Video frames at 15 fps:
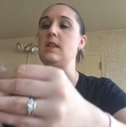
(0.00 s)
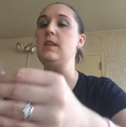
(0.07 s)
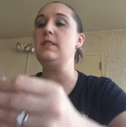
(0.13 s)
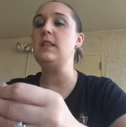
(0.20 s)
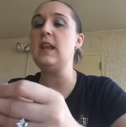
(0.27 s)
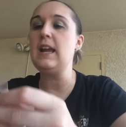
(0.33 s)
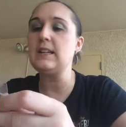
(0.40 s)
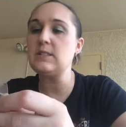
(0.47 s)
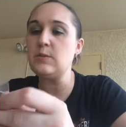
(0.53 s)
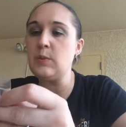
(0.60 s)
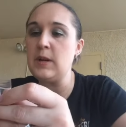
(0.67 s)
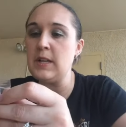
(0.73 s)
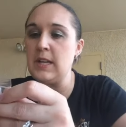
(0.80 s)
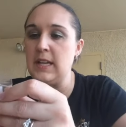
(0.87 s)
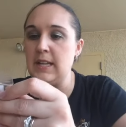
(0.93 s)
The next
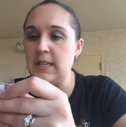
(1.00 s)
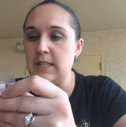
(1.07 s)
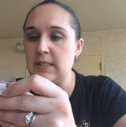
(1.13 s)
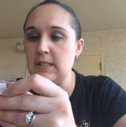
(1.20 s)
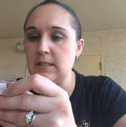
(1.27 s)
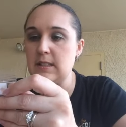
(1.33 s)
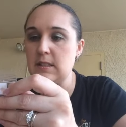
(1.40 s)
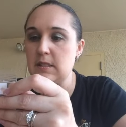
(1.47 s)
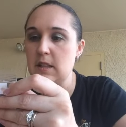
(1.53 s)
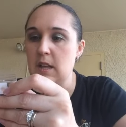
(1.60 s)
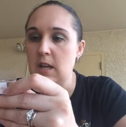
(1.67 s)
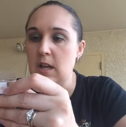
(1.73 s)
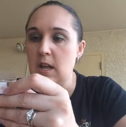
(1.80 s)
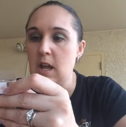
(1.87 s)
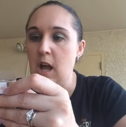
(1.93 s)
one is
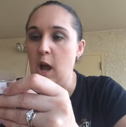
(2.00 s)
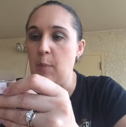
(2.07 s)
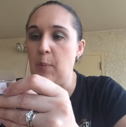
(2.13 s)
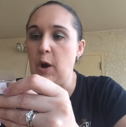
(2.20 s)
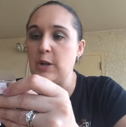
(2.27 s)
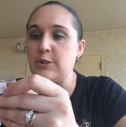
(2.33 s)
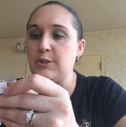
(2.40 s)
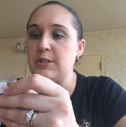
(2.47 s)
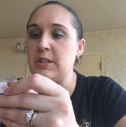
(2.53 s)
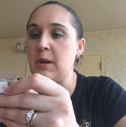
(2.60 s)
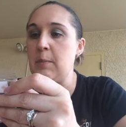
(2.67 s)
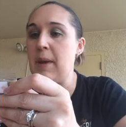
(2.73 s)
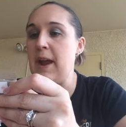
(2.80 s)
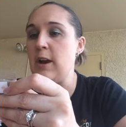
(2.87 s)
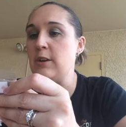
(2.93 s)
a partridge in a
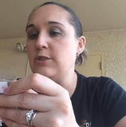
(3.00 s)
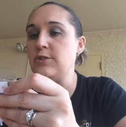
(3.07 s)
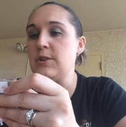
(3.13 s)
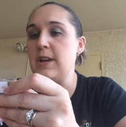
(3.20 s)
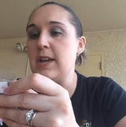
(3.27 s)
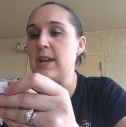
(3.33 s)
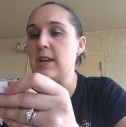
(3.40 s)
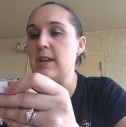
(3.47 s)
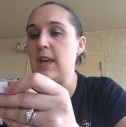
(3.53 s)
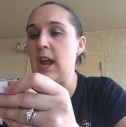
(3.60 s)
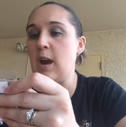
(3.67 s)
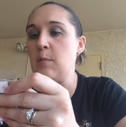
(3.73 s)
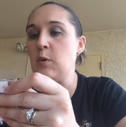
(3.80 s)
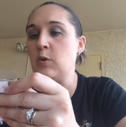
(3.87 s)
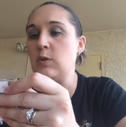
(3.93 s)
pear tree,
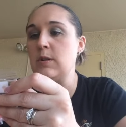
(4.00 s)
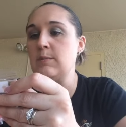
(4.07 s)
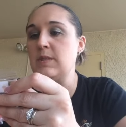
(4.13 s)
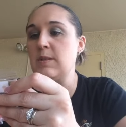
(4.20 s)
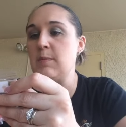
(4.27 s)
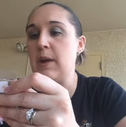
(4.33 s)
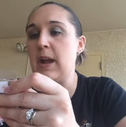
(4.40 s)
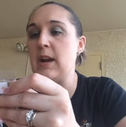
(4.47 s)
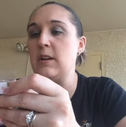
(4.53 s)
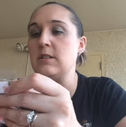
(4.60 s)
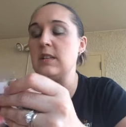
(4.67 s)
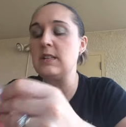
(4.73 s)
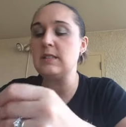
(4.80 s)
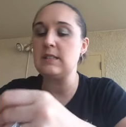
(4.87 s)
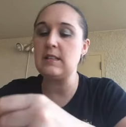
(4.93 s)
caramel crimson pears,
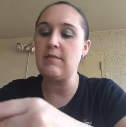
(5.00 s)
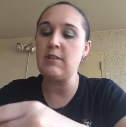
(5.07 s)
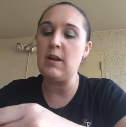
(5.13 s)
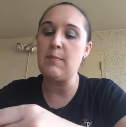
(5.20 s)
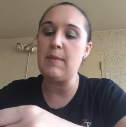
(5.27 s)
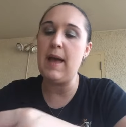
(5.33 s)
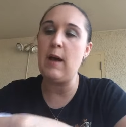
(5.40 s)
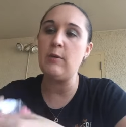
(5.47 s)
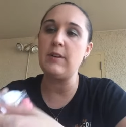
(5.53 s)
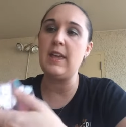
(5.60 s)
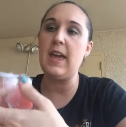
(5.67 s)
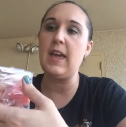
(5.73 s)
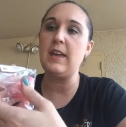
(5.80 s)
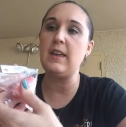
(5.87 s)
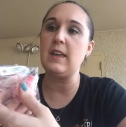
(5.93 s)
and 7-Up pound
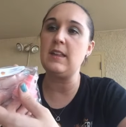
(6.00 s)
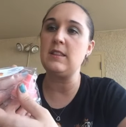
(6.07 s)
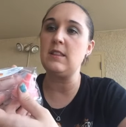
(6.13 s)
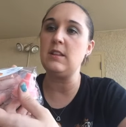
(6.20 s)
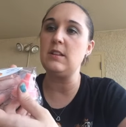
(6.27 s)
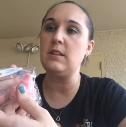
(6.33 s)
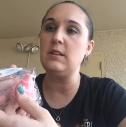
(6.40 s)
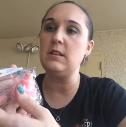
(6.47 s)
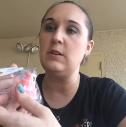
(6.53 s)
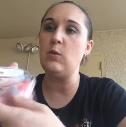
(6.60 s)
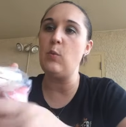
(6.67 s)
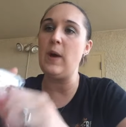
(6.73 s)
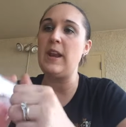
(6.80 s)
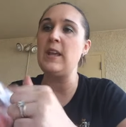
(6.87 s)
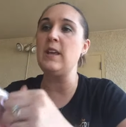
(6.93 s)
cake. And the little
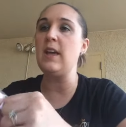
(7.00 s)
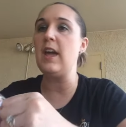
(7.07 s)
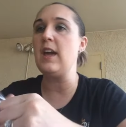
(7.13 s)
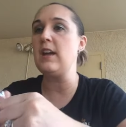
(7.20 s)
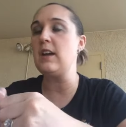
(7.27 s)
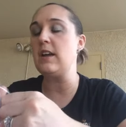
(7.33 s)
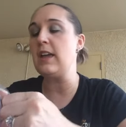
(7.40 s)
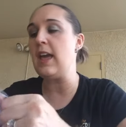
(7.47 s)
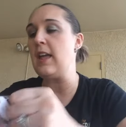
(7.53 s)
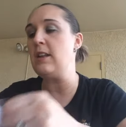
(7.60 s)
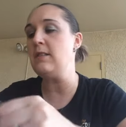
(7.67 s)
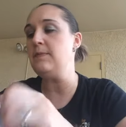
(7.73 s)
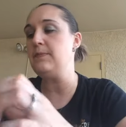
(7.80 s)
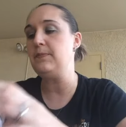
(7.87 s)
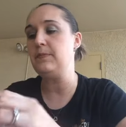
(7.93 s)
wedding cake again.